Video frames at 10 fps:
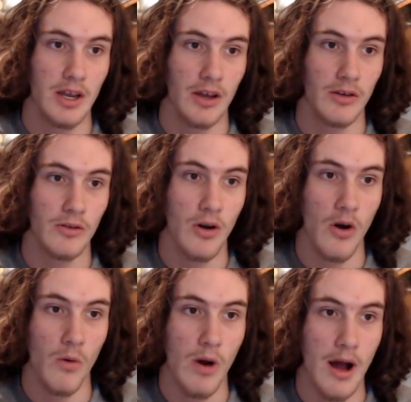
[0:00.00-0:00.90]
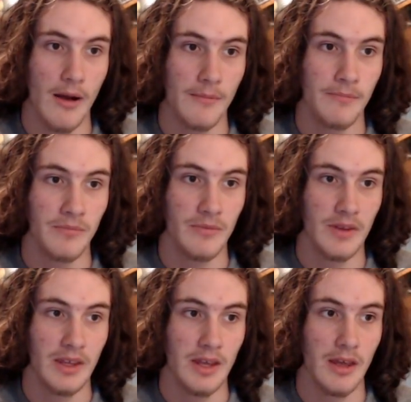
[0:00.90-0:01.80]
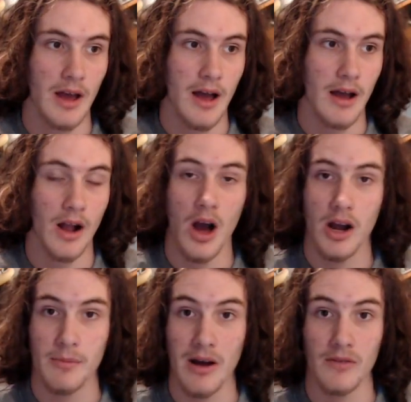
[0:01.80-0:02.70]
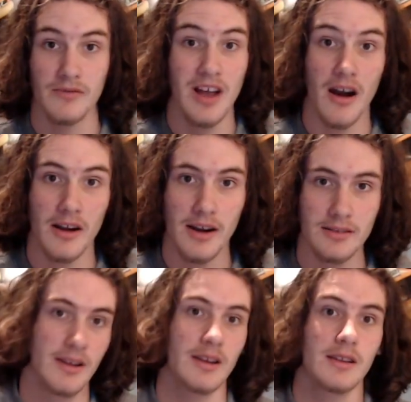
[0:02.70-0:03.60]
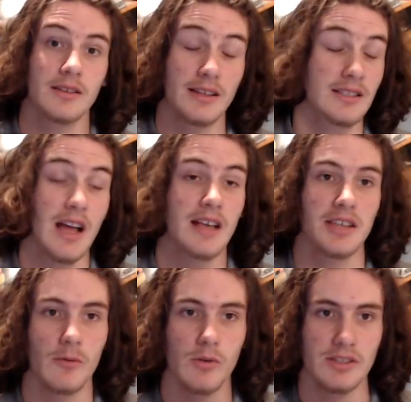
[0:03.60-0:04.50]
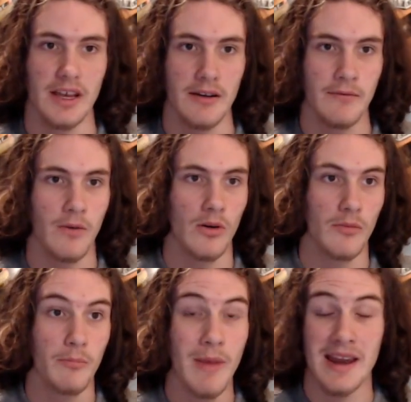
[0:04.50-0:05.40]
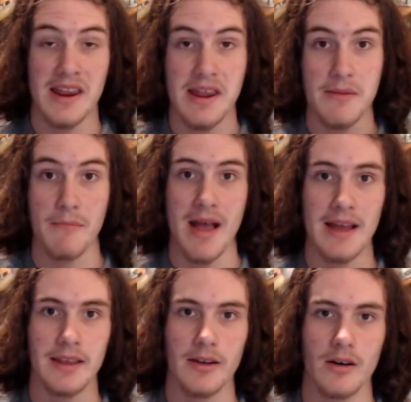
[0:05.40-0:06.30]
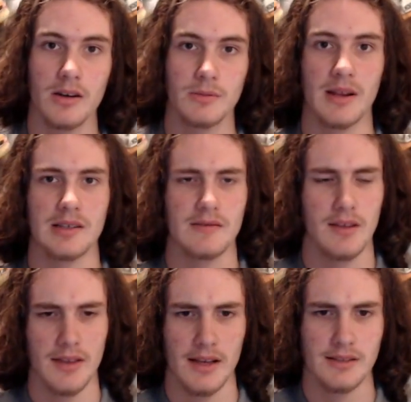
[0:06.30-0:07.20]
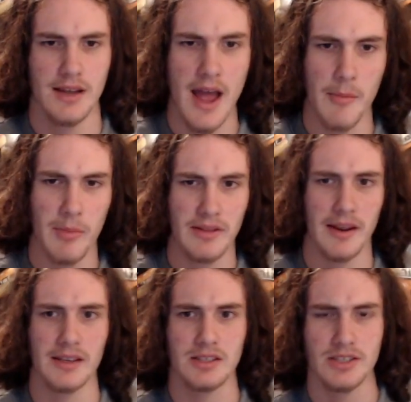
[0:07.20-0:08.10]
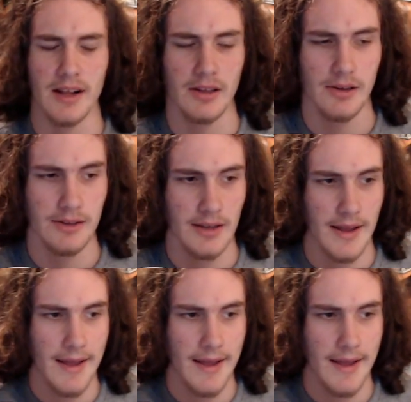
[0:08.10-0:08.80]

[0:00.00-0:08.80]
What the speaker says: You know, he got him out of darkness that Sasuke was in for many, many years because of the things that happened in his childhood.